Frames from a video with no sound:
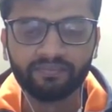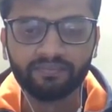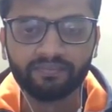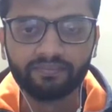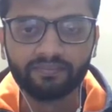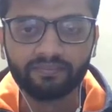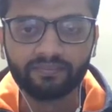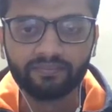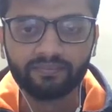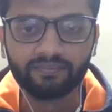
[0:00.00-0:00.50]

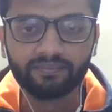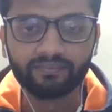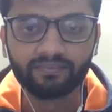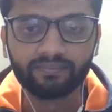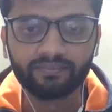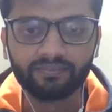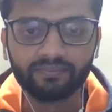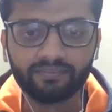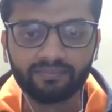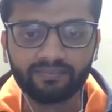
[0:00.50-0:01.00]

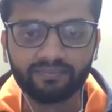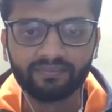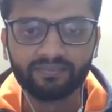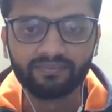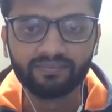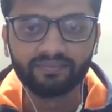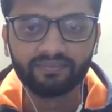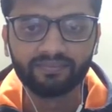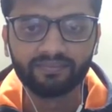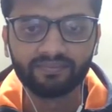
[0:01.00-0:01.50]

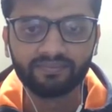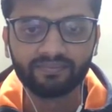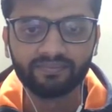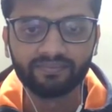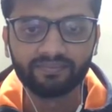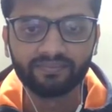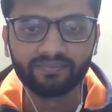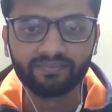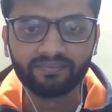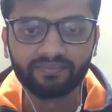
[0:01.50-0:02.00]

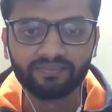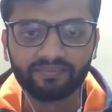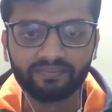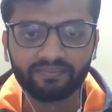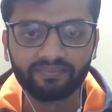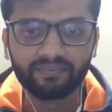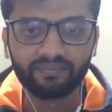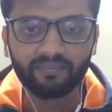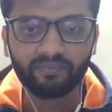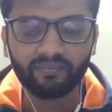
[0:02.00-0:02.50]

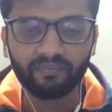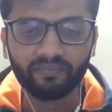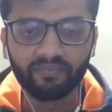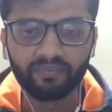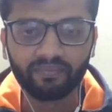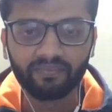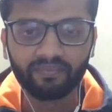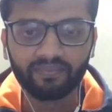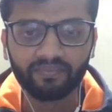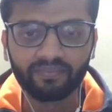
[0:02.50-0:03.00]

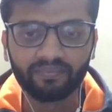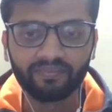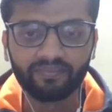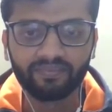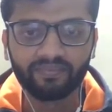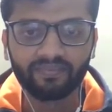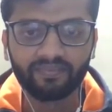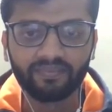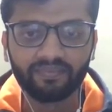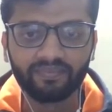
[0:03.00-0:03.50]

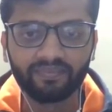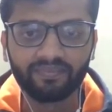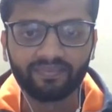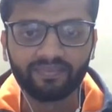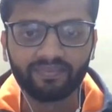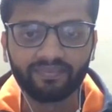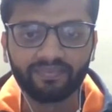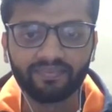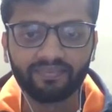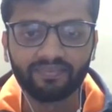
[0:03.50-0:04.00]

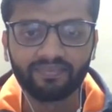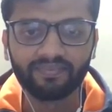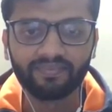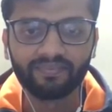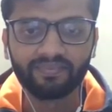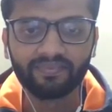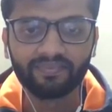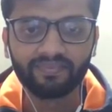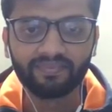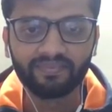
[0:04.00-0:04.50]

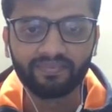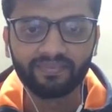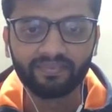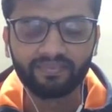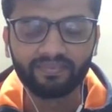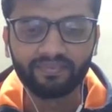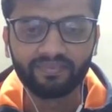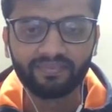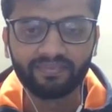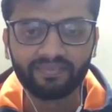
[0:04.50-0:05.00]

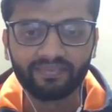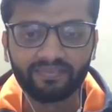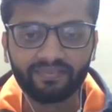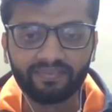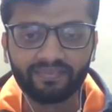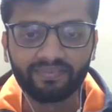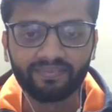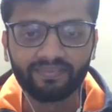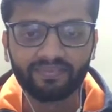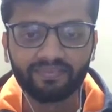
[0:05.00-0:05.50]

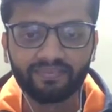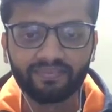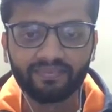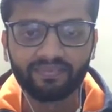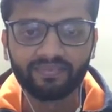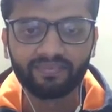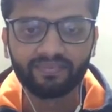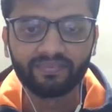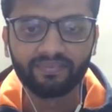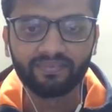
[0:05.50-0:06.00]

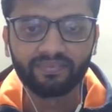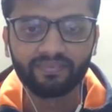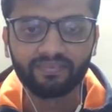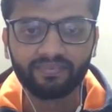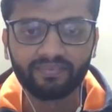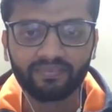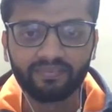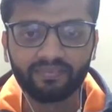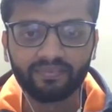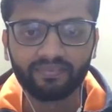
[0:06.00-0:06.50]

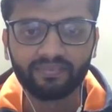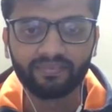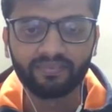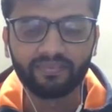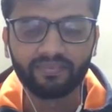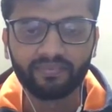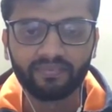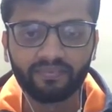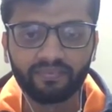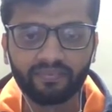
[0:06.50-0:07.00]

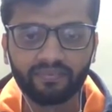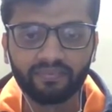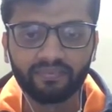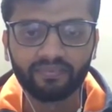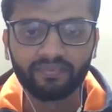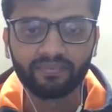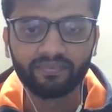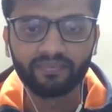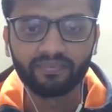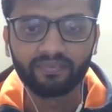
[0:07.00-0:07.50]

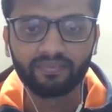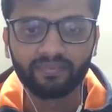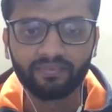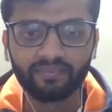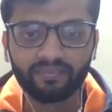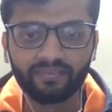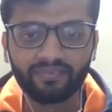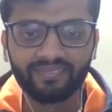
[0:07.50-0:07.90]
This person isn't speaking.